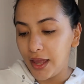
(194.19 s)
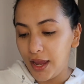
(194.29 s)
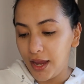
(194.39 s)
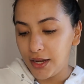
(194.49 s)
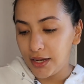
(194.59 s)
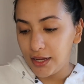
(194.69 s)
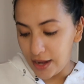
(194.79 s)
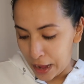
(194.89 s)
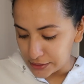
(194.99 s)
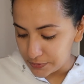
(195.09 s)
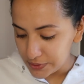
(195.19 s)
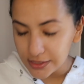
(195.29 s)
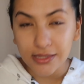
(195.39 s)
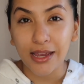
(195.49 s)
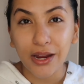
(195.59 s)
And it has been
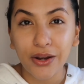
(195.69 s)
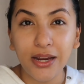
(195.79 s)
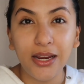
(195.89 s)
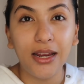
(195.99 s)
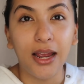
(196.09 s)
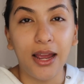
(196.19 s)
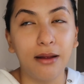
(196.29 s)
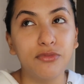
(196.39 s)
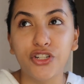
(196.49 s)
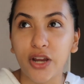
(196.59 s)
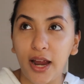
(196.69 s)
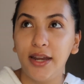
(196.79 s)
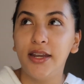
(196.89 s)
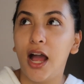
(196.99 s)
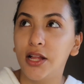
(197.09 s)
scary, and I'm just
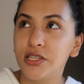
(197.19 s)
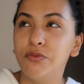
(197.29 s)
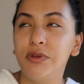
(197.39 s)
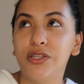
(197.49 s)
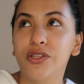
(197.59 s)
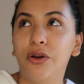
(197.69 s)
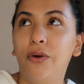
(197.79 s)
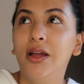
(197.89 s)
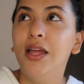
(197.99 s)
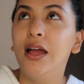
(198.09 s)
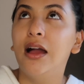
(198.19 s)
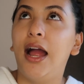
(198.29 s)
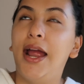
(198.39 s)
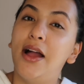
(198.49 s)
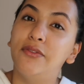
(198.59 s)
trying not to be so,
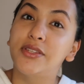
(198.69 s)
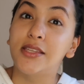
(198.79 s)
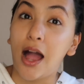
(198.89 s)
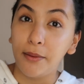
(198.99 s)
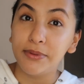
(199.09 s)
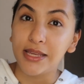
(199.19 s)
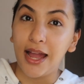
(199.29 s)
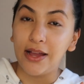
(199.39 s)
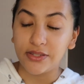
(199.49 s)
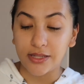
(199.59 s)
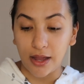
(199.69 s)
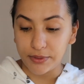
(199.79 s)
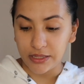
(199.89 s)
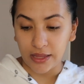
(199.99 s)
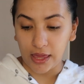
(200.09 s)
I have
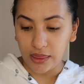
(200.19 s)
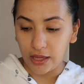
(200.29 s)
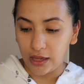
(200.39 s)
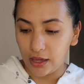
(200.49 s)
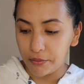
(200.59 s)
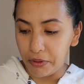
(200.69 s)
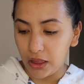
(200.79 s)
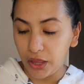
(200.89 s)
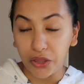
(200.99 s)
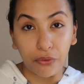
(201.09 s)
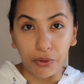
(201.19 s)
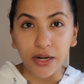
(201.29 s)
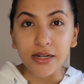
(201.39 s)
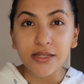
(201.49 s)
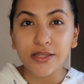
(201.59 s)
stopped like thinking about like the
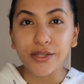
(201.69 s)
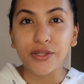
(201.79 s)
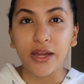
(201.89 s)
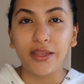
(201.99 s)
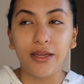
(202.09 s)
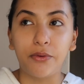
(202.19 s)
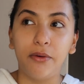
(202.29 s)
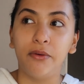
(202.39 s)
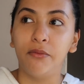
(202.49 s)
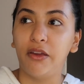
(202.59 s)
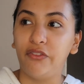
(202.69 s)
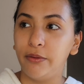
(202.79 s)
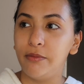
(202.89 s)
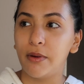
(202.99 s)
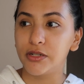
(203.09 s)
worst. So I think when my
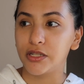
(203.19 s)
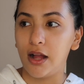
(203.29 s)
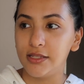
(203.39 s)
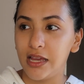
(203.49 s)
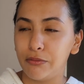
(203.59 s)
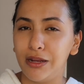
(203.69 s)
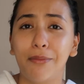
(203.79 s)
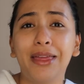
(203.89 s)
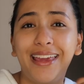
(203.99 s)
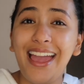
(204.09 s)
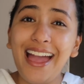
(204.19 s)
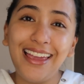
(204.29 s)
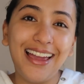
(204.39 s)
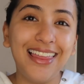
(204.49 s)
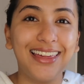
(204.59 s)
family members contact me and I'm like,
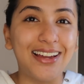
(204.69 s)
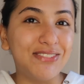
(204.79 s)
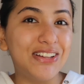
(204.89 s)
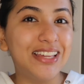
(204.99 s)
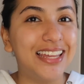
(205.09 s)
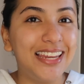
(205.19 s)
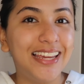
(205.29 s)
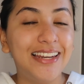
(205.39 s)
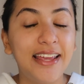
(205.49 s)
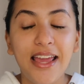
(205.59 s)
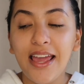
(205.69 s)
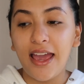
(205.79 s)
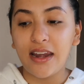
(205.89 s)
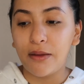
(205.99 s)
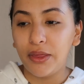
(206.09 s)
yeah, like I'm all giddy,
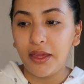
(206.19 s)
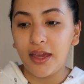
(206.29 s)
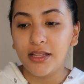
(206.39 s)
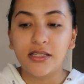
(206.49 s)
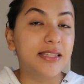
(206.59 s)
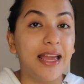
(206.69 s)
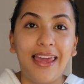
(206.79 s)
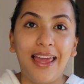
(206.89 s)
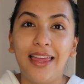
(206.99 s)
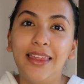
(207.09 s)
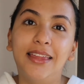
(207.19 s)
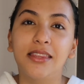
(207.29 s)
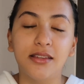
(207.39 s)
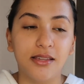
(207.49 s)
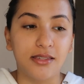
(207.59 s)
and I'm like, it's because I can't let
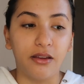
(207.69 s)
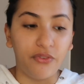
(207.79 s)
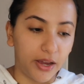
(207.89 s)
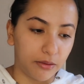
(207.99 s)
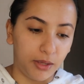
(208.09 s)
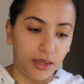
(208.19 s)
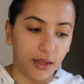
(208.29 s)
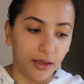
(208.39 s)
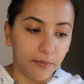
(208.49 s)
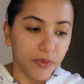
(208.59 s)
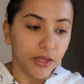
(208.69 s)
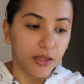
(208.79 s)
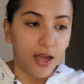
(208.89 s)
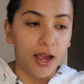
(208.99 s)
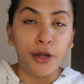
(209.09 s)
this affect me. Like
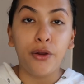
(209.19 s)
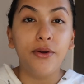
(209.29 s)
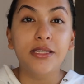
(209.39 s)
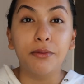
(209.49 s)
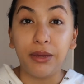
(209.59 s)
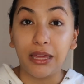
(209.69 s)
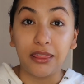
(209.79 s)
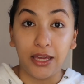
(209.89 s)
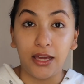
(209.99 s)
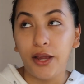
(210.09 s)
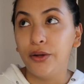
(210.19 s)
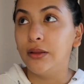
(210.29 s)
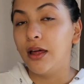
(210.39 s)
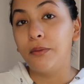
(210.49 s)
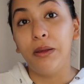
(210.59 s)
I know it's a big thing. I know
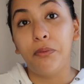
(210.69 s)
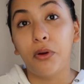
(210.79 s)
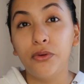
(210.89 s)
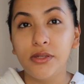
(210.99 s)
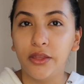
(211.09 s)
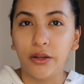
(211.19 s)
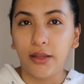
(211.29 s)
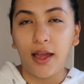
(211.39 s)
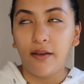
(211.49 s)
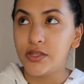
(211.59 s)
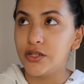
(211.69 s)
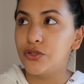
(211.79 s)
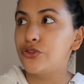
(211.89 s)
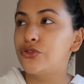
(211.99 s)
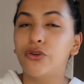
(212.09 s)
a lot of people are losing their lives and
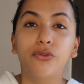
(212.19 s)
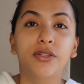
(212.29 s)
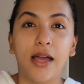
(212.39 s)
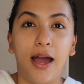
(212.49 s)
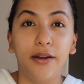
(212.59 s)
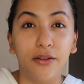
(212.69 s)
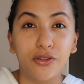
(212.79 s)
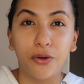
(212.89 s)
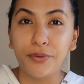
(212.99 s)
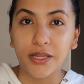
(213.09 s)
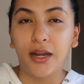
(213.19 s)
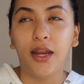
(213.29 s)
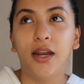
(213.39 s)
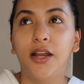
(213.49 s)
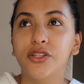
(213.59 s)
it's so sad and it's so
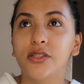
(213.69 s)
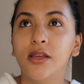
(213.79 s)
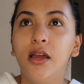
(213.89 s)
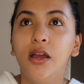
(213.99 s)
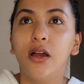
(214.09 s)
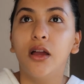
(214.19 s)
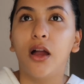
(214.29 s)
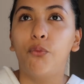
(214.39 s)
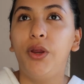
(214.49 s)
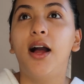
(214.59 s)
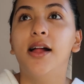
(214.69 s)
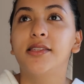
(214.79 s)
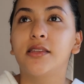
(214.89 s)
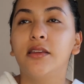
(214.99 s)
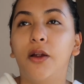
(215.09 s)
upsetting, and we
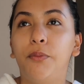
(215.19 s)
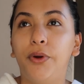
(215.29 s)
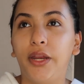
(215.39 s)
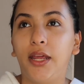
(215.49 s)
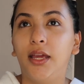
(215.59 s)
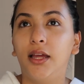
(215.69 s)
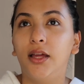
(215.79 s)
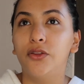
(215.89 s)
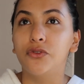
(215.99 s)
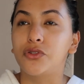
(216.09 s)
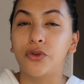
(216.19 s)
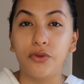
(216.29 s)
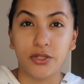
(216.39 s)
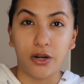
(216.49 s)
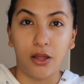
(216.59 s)
constantly are putting those
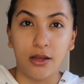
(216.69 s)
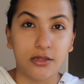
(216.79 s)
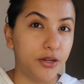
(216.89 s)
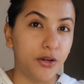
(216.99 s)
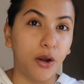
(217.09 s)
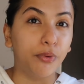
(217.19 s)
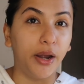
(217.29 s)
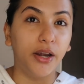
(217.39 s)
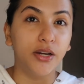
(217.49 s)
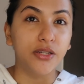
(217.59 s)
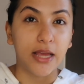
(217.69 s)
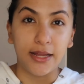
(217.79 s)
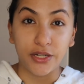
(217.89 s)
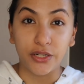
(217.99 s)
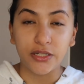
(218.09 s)
souls that are lost in our prayers
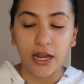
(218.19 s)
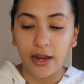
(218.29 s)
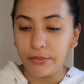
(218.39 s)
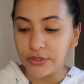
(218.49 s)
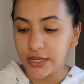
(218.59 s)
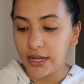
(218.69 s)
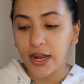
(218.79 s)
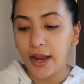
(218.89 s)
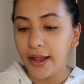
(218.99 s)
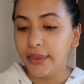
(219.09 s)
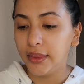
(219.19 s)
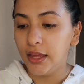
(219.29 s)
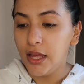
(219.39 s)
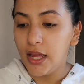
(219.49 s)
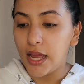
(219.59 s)
at dinner time, Jose and I, and
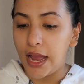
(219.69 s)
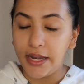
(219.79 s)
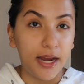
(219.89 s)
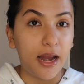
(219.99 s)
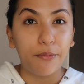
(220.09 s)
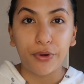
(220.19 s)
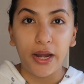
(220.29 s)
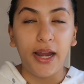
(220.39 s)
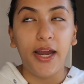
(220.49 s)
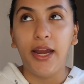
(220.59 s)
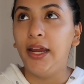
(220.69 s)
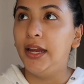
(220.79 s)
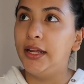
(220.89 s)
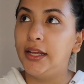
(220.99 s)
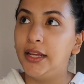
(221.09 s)
at night I
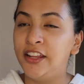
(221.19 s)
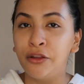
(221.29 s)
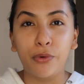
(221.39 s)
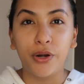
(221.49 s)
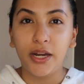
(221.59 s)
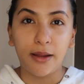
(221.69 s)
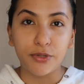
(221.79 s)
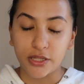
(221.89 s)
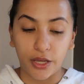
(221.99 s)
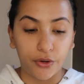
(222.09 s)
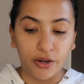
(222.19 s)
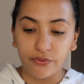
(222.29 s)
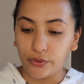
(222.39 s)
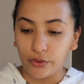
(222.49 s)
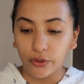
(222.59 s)
pray. In the morning I'm just like
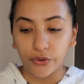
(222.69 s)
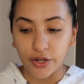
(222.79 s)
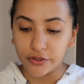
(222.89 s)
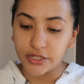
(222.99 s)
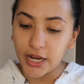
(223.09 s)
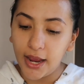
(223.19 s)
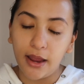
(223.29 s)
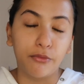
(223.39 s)
grateful for another day.